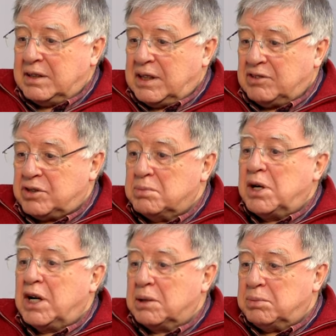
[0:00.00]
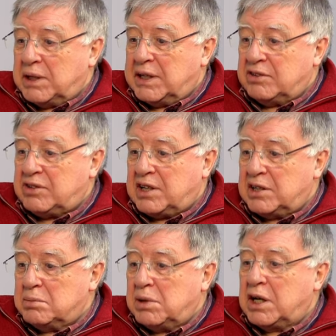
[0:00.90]
I think it's remarkable, and it's had
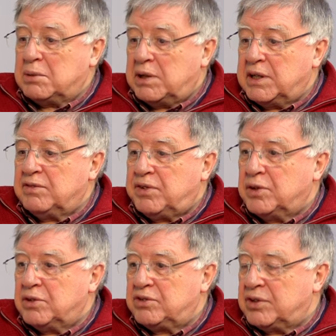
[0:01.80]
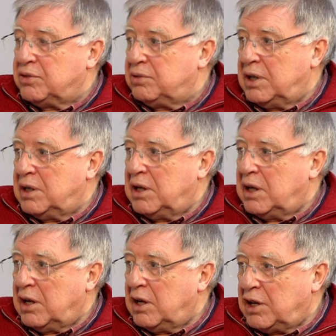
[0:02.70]
a remarkable influence in, in,
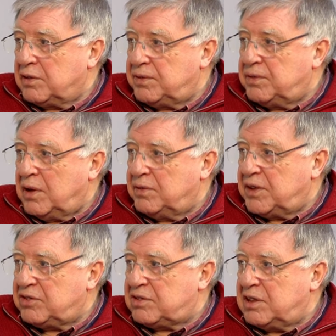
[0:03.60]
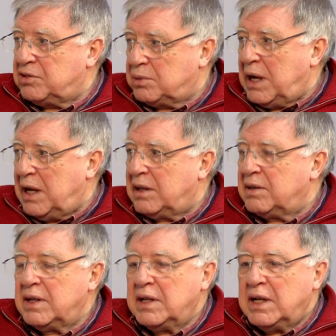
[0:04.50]
in a lot of, of history as
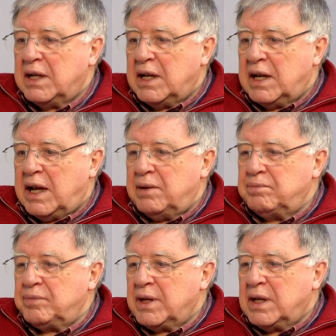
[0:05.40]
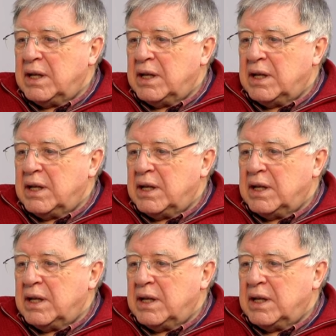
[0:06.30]
well. Um,